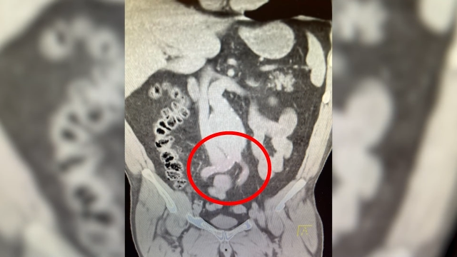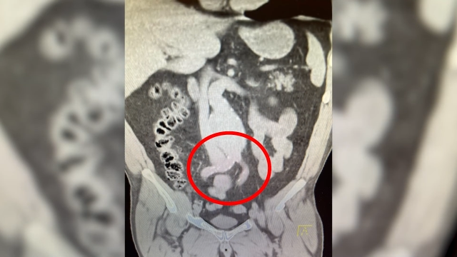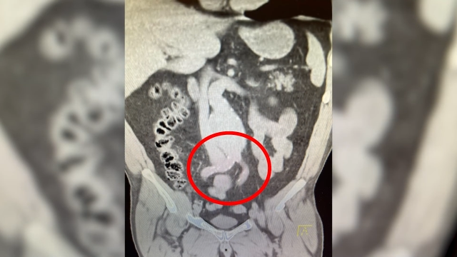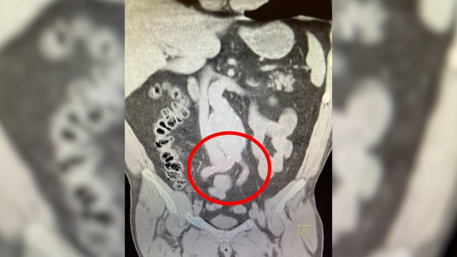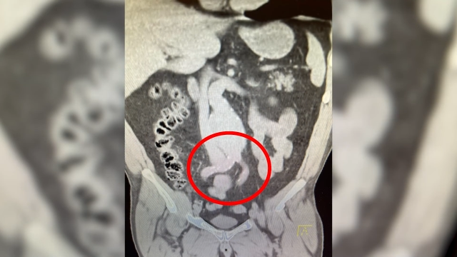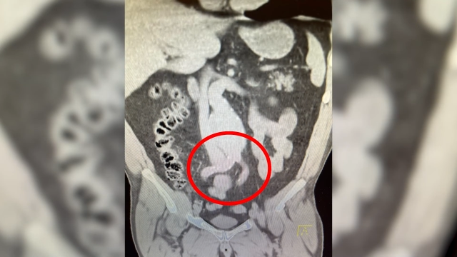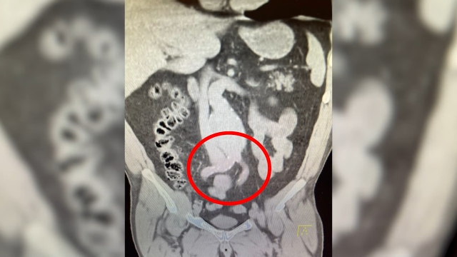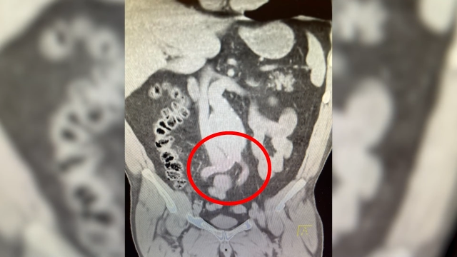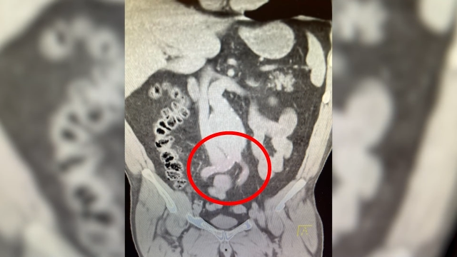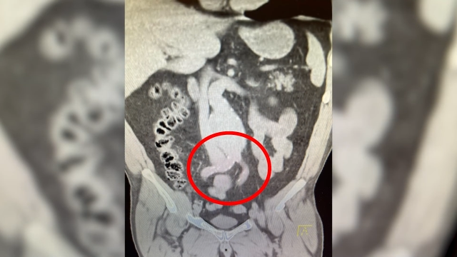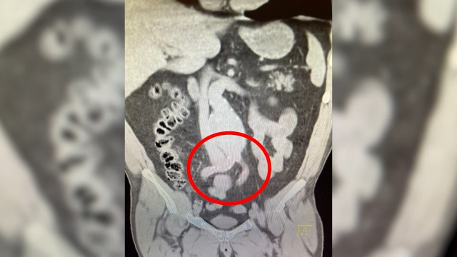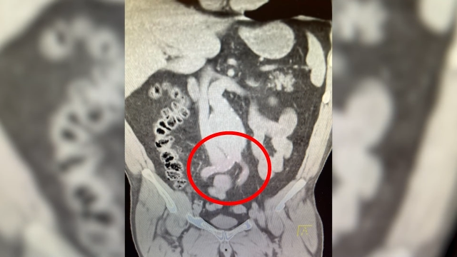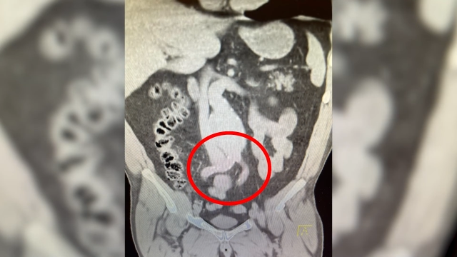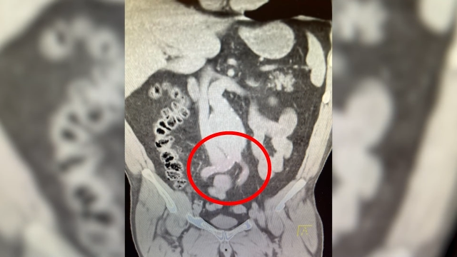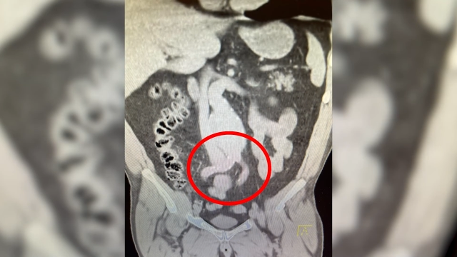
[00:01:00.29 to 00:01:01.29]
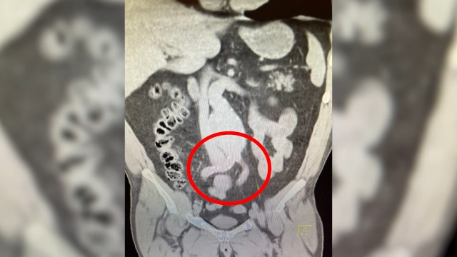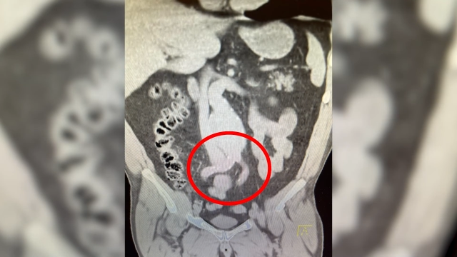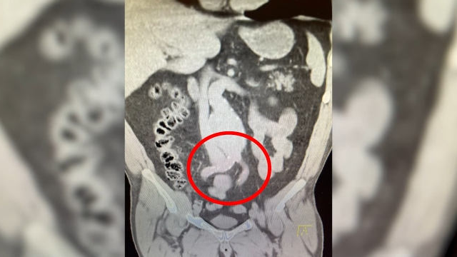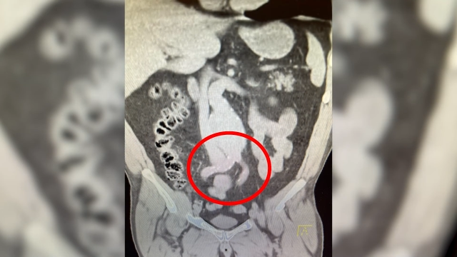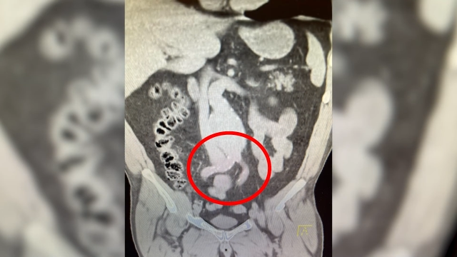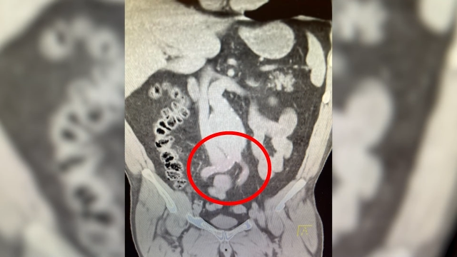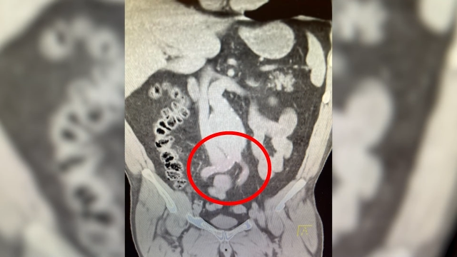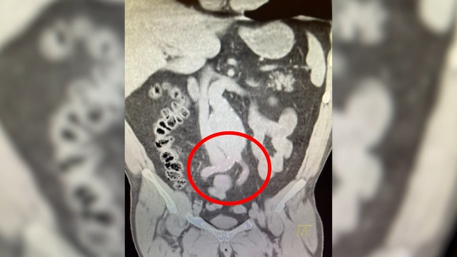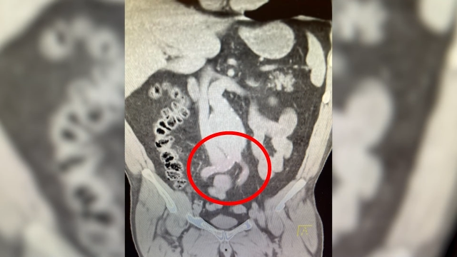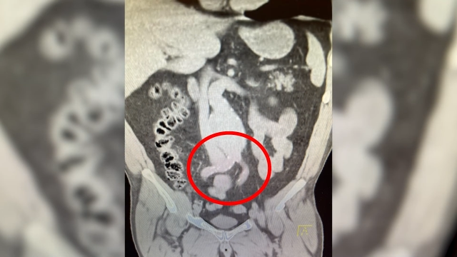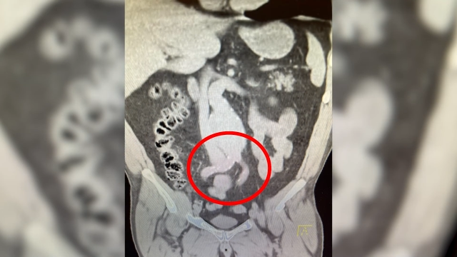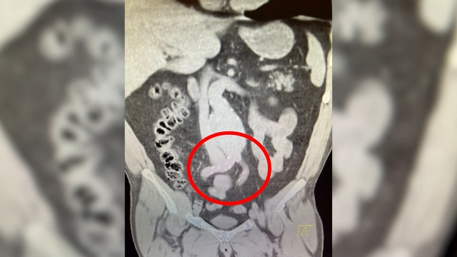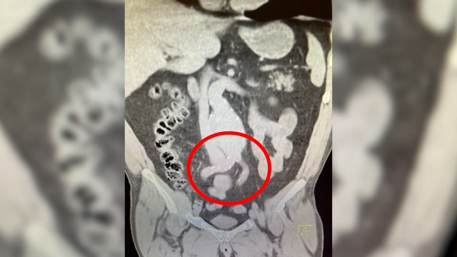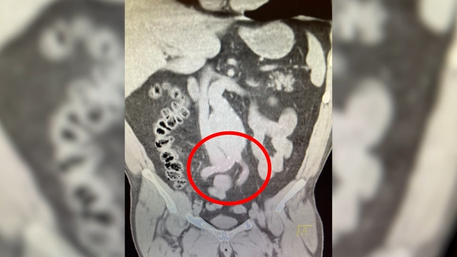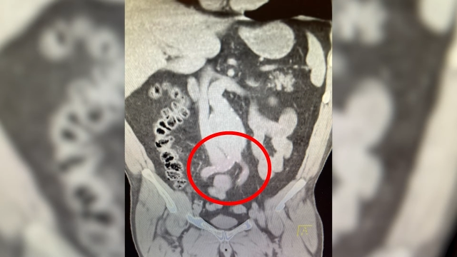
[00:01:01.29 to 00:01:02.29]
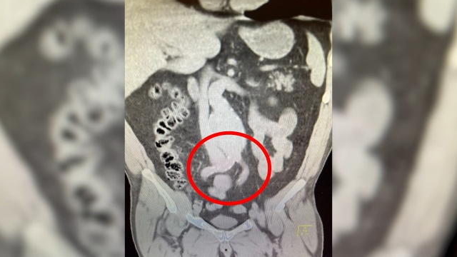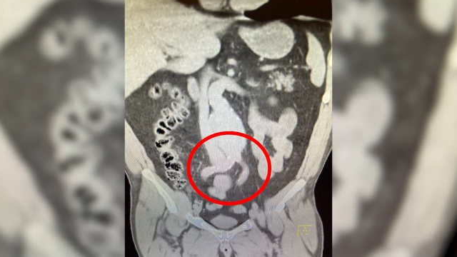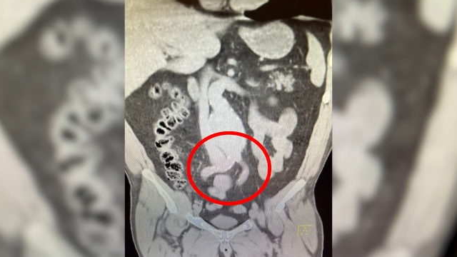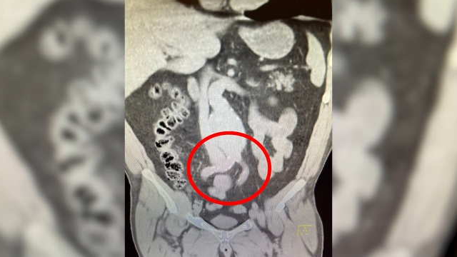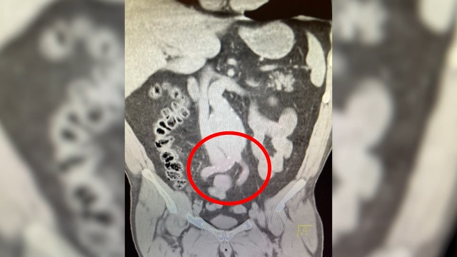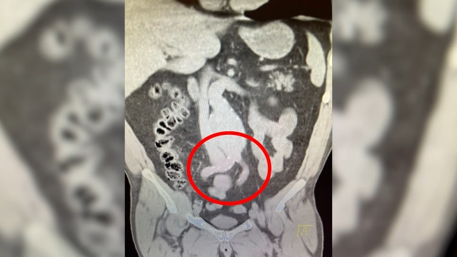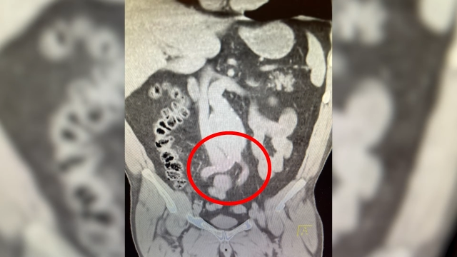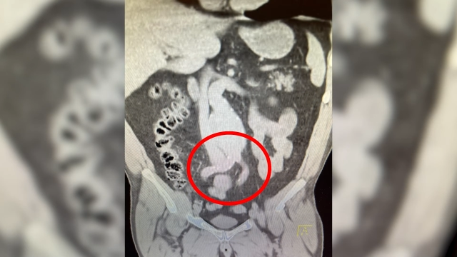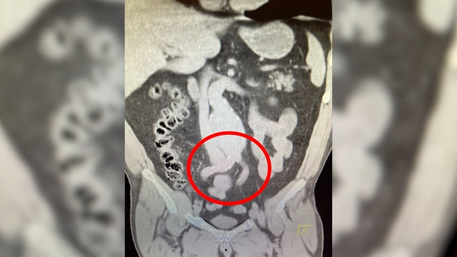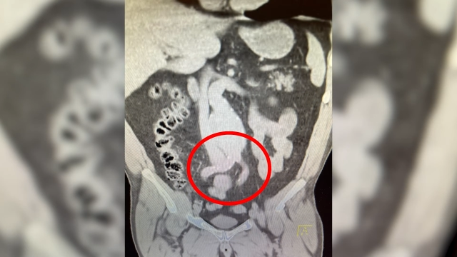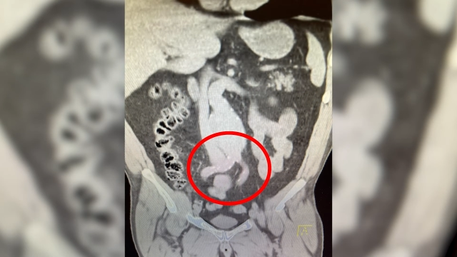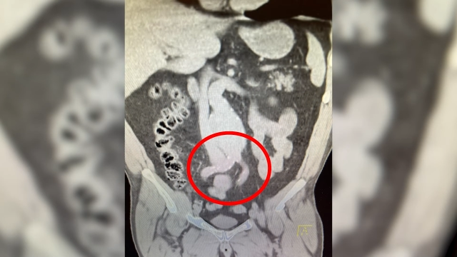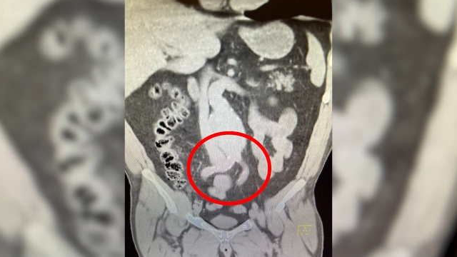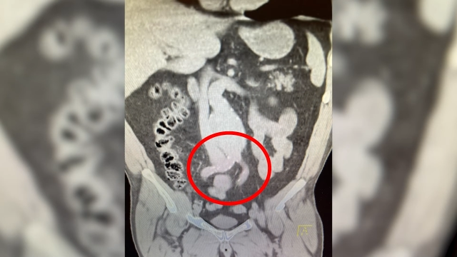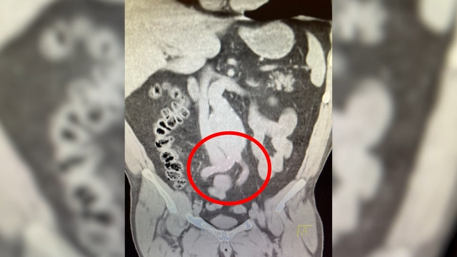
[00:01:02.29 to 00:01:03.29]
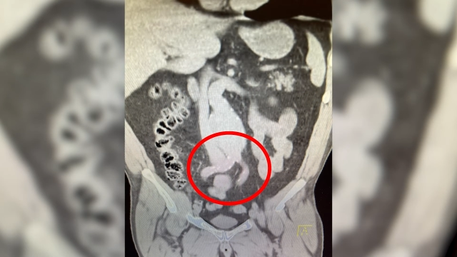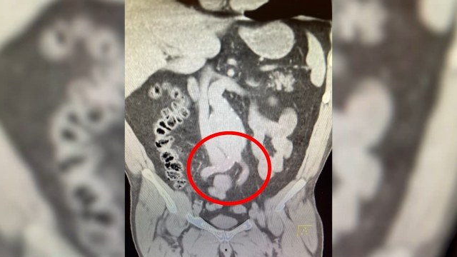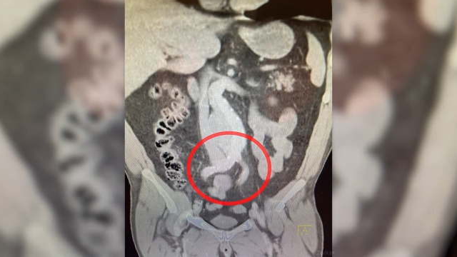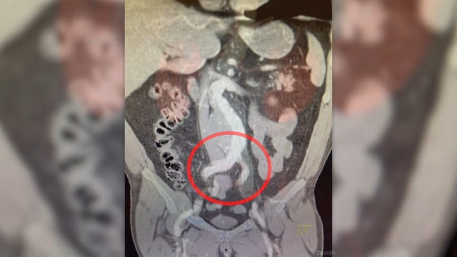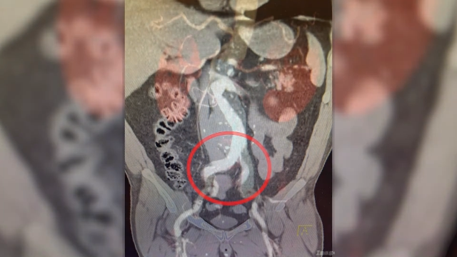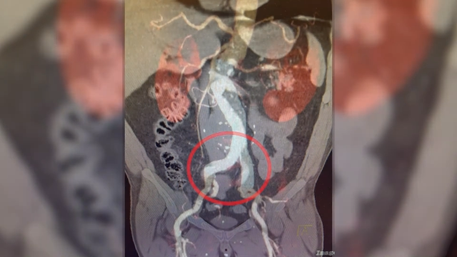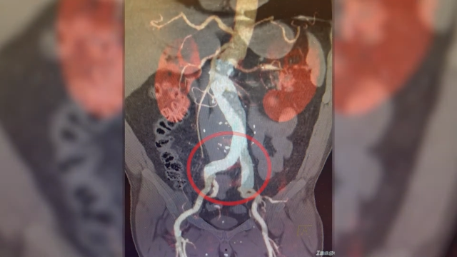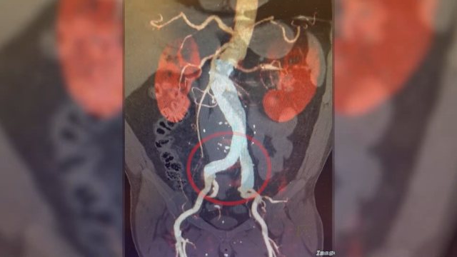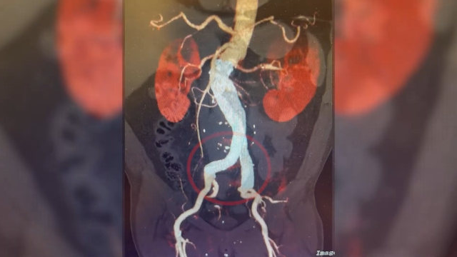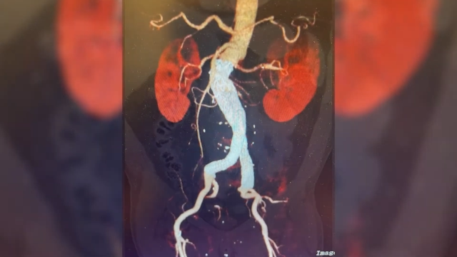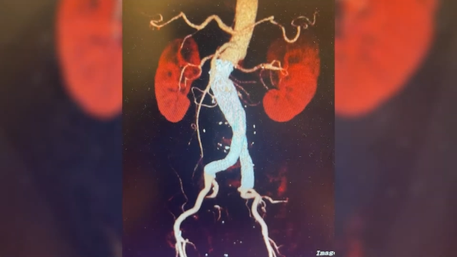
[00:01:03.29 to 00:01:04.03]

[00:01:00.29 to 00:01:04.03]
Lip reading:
(no speaker visible)